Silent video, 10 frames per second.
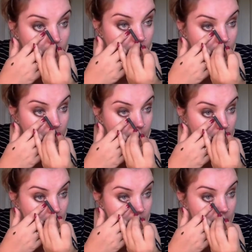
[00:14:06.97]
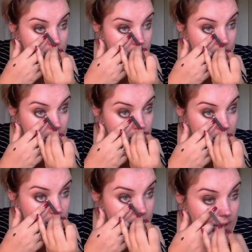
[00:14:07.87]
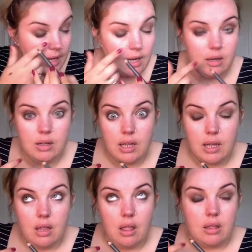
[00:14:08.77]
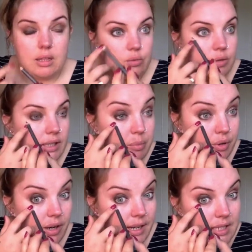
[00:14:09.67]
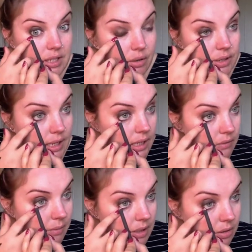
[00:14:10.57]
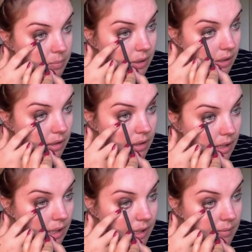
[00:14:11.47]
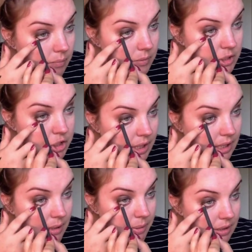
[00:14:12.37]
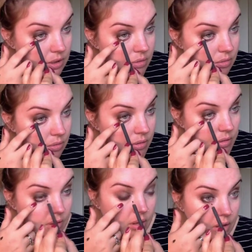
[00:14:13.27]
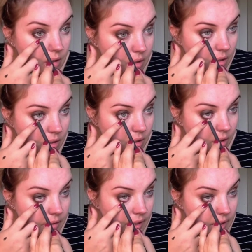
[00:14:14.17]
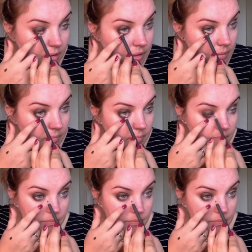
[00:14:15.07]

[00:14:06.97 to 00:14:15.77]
So what I'm going to do now, it's really bright, so it's hard for me to do it, but just chucking that pencil on that inner rim.